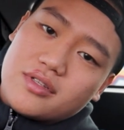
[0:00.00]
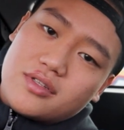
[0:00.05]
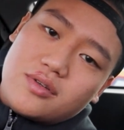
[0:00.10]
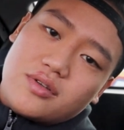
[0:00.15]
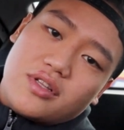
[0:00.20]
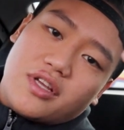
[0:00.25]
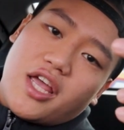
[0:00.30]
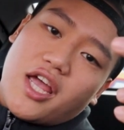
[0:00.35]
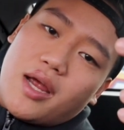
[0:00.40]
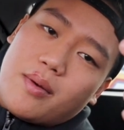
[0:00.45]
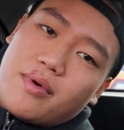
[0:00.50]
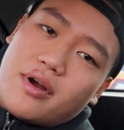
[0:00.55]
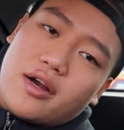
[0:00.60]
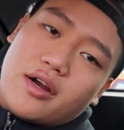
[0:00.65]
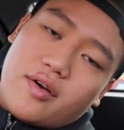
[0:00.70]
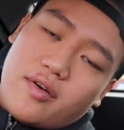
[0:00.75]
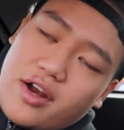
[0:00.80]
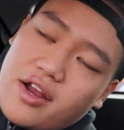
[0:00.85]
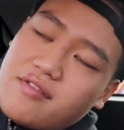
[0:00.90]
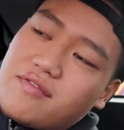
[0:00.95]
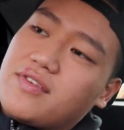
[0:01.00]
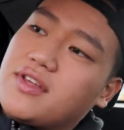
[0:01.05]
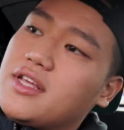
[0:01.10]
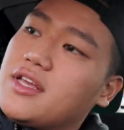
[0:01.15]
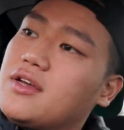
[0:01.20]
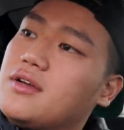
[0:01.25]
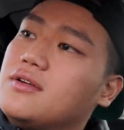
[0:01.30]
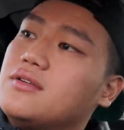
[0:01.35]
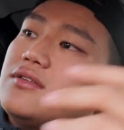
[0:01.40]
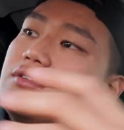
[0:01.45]
I create
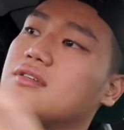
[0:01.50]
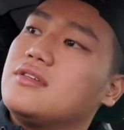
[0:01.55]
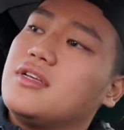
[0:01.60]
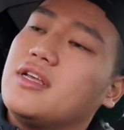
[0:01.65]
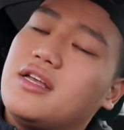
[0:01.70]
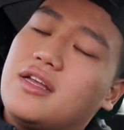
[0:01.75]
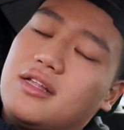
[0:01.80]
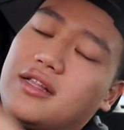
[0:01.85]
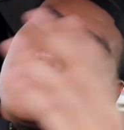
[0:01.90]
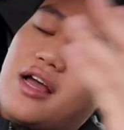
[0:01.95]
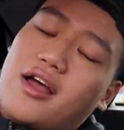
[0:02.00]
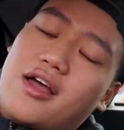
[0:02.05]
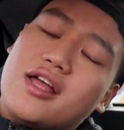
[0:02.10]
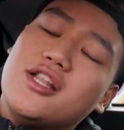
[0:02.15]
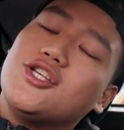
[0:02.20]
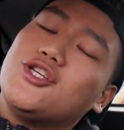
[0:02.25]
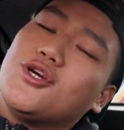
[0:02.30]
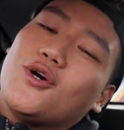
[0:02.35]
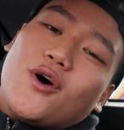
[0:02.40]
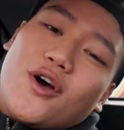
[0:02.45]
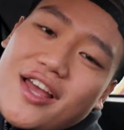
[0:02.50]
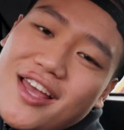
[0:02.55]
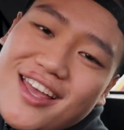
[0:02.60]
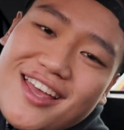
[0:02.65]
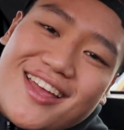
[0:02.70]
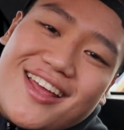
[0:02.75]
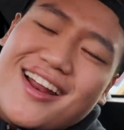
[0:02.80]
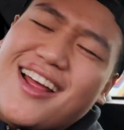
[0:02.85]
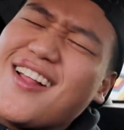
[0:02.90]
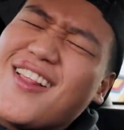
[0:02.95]
videos, and I enjoy
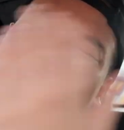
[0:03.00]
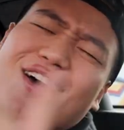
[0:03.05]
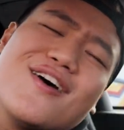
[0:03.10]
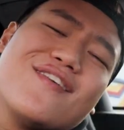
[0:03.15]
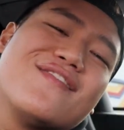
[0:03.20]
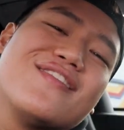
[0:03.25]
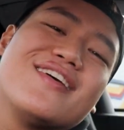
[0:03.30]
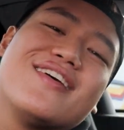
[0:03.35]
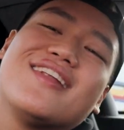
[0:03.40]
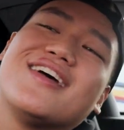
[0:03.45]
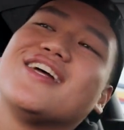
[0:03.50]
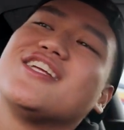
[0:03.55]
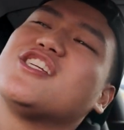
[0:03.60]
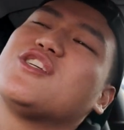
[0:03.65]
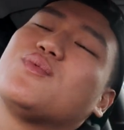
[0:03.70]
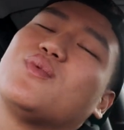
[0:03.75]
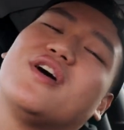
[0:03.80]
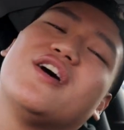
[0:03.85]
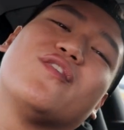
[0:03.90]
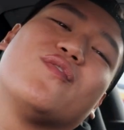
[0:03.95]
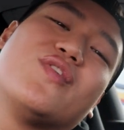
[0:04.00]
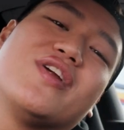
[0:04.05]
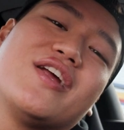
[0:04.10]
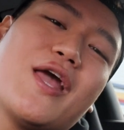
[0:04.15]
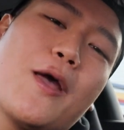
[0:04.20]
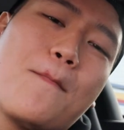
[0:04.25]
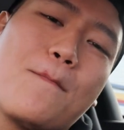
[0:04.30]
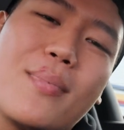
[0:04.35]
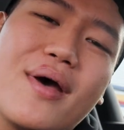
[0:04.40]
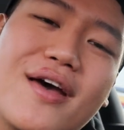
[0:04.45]
it, and I love it, and I just want everyone to
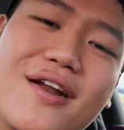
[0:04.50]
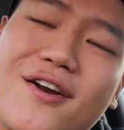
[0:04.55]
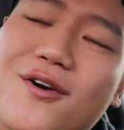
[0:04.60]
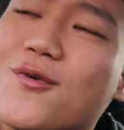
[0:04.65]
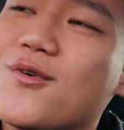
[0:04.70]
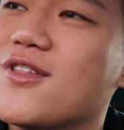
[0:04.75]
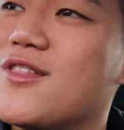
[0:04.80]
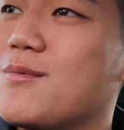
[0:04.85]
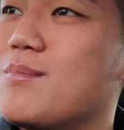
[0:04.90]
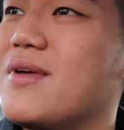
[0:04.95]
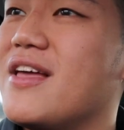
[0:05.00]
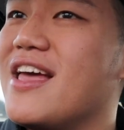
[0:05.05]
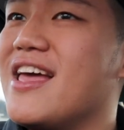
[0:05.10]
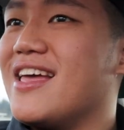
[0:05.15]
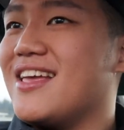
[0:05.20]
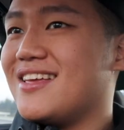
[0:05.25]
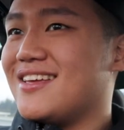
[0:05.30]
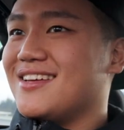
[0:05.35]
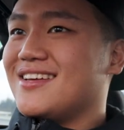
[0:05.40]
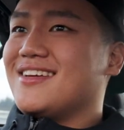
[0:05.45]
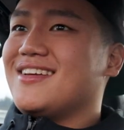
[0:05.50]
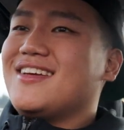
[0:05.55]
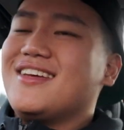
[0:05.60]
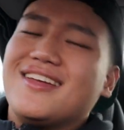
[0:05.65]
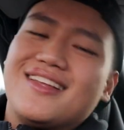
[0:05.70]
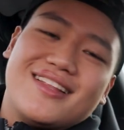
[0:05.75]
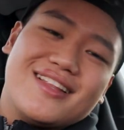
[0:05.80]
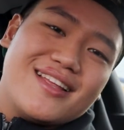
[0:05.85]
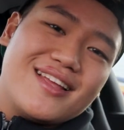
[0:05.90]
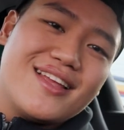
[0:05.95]
get better with me,
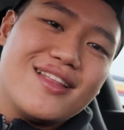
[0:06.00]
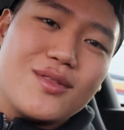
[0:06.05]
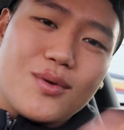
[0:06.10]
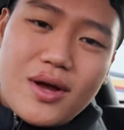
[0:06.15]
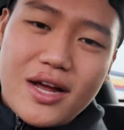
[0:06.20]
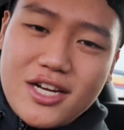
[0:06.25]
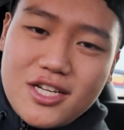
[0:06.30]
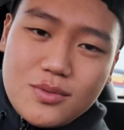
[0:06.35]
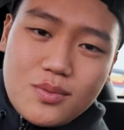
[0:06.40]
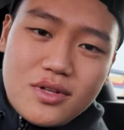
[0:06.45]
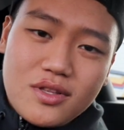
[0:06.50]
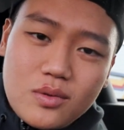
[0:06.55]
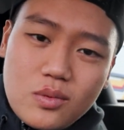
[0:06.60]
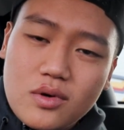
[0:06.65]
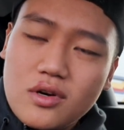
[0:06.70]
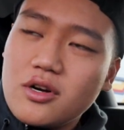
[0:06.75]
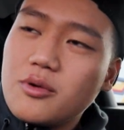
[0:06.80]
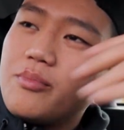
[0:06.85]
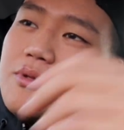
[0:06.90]
and I just want the world